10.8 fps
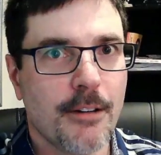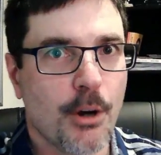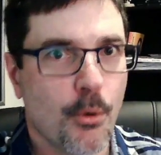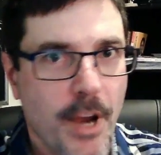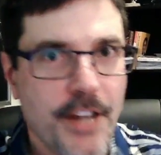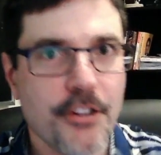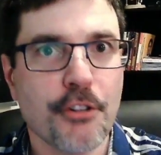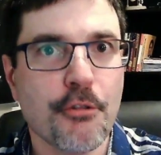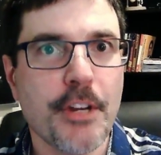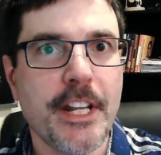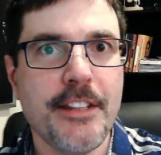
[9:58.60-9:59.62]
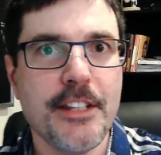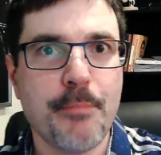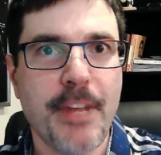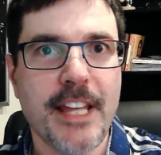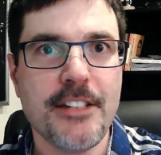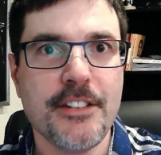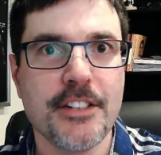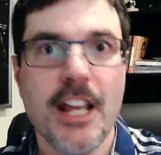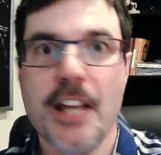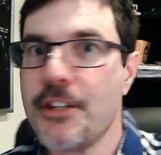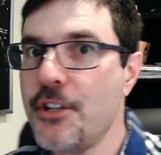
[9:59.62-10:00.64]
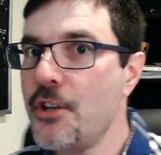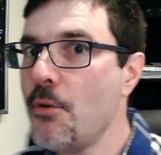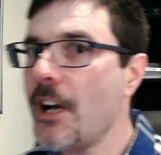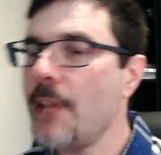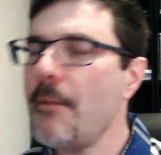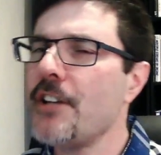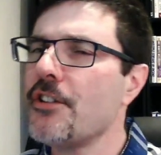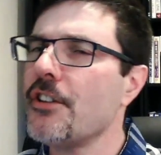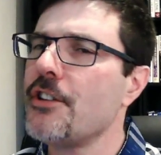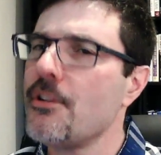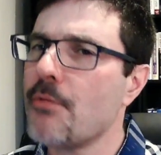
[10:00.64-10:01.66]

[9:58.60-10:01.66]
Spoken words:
when you're creating these pins, you want to make sure that you are